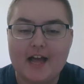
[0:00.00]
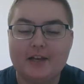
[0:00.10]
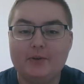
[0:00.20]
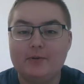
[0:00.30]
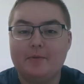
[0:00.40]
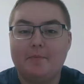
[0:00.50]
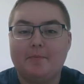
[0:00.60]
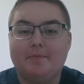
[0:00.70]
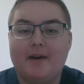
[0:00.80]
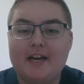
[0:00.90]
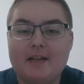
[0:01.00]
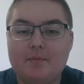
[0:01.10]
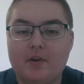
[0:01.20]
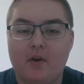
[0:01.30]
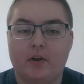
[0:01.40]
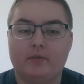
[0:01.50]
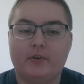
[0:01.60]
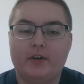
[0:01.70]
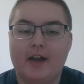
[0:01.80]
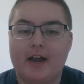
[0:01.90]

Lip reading: Hello, my name's Oliver